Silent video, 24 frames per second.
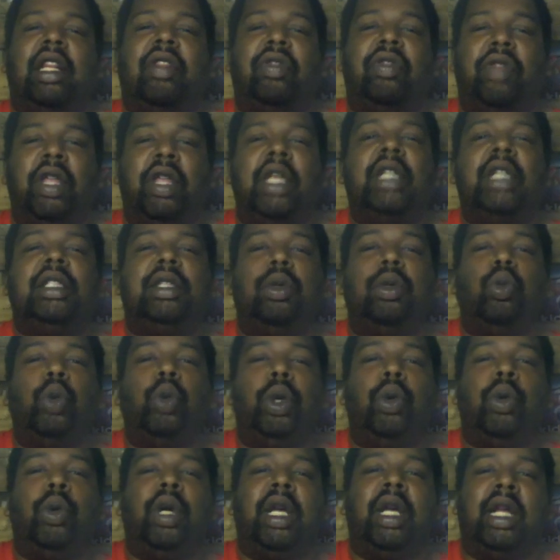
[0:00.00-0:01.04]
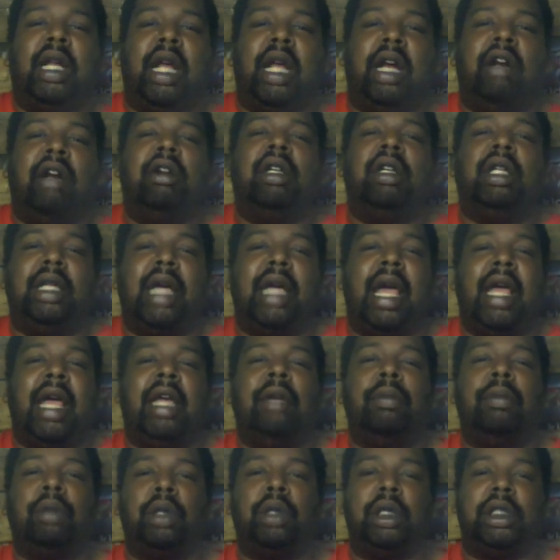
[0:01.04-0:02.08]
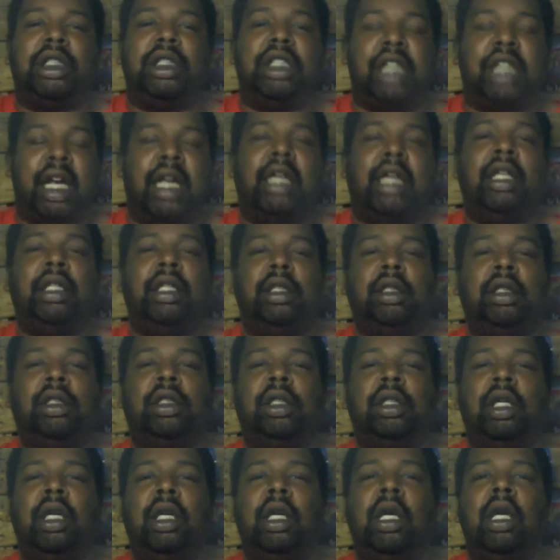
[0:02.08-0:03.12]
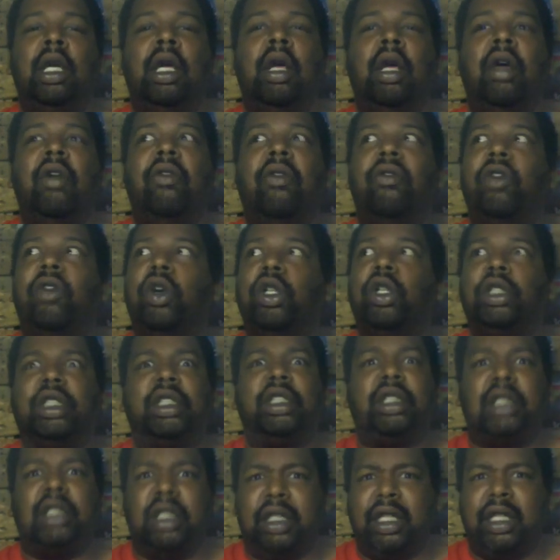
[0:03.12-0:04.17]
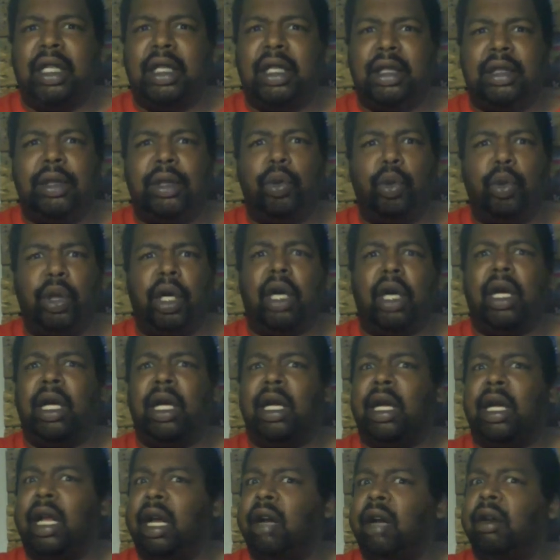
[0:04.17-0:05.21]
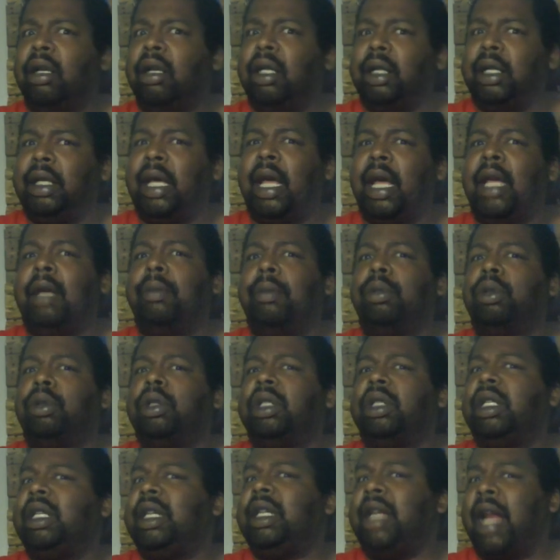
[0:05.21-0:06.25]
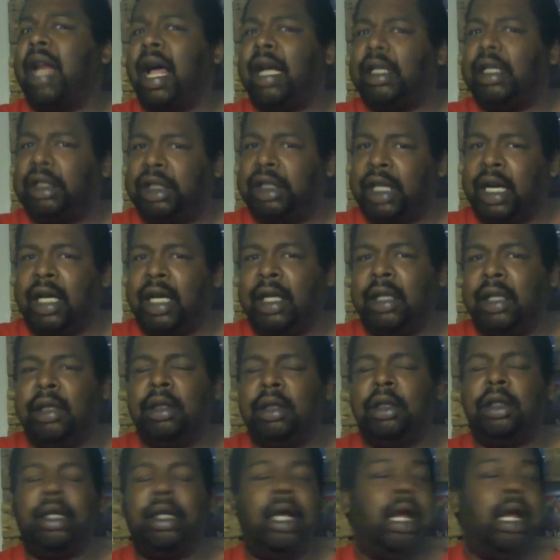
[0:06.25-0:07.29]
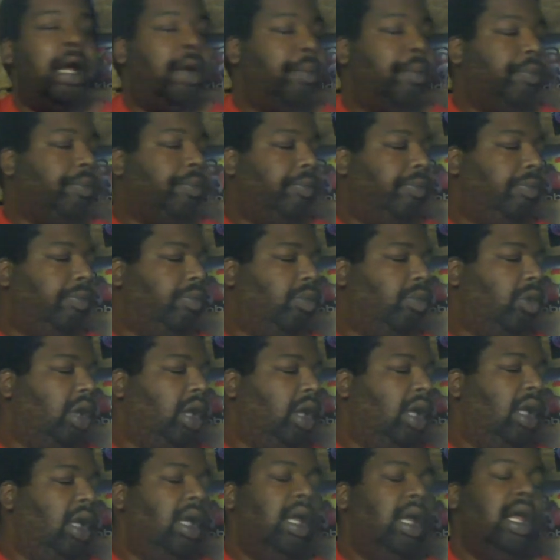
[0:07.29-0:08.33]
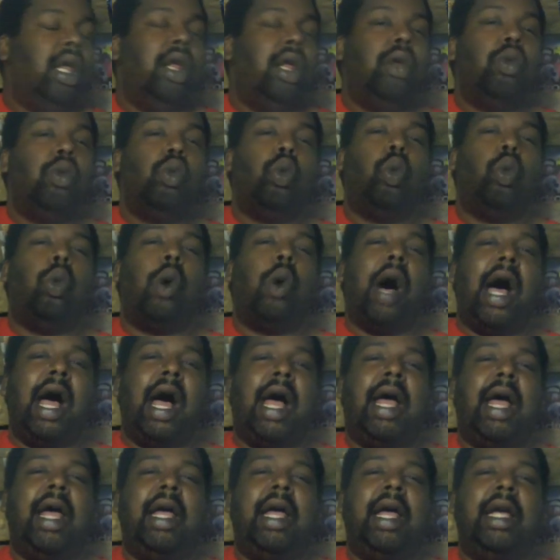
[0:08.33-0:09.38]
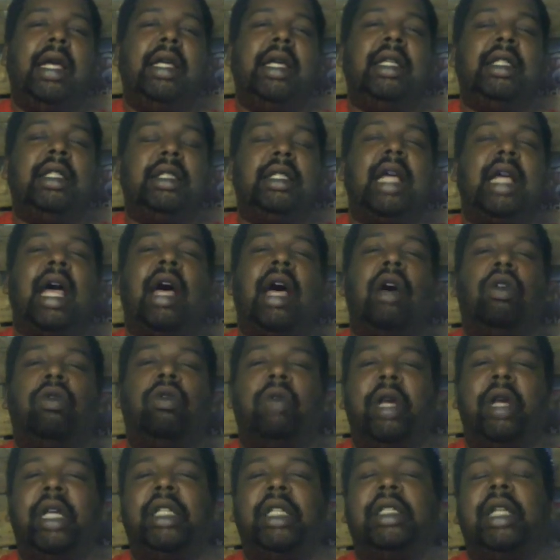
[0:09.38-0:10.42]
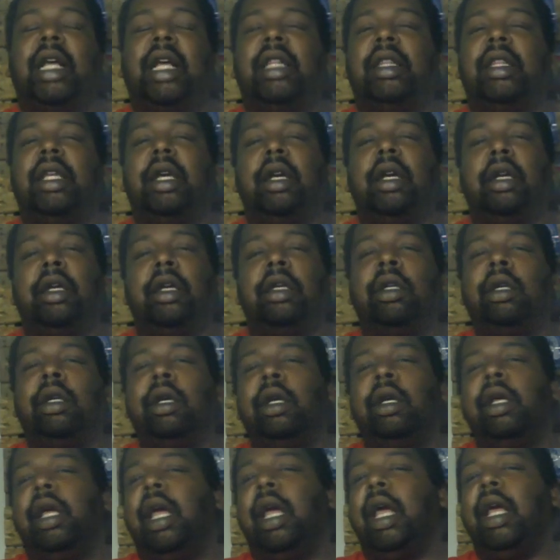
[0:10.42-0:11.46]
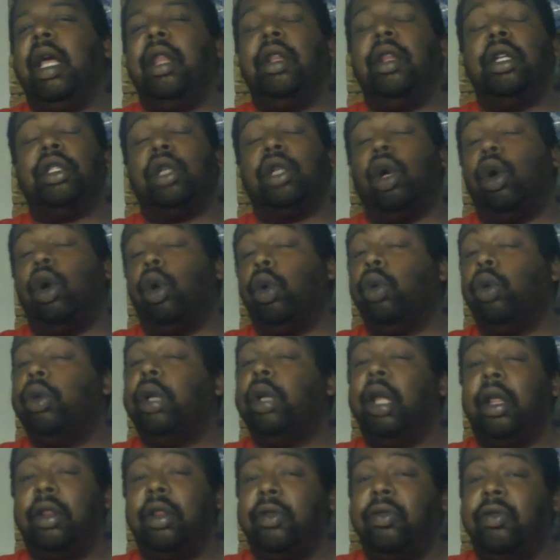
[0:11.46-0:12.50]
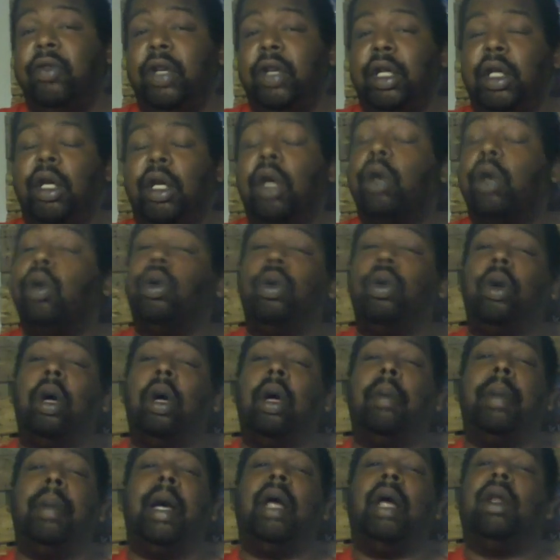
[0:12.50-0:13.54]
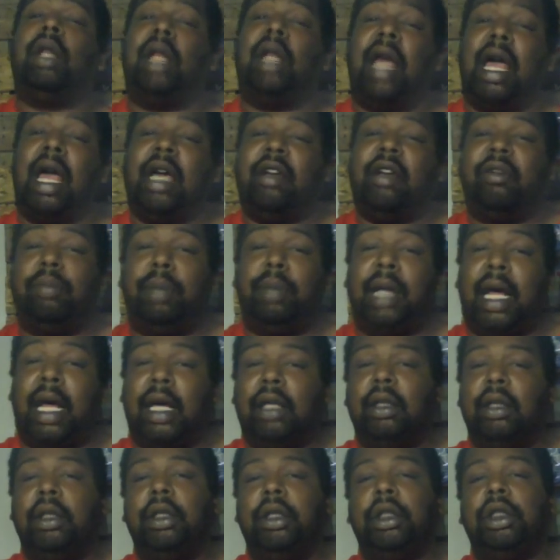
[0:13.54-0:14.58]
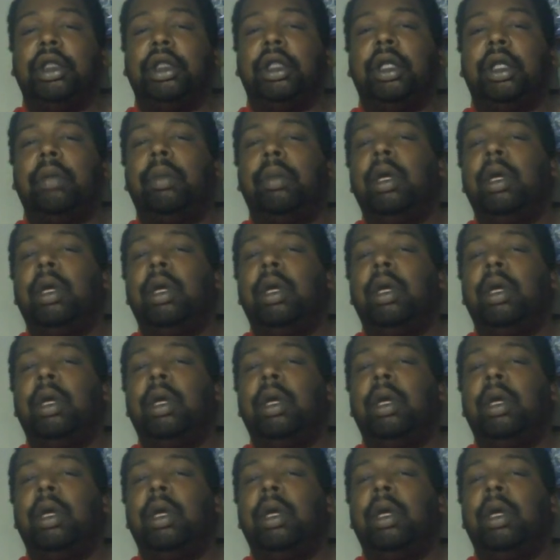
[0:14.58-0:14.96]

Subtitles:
things that we were inherently able to change versus the things that we are inherently able to not change, why is the outrage not there? And there's a whole nother video about lack of black leadership,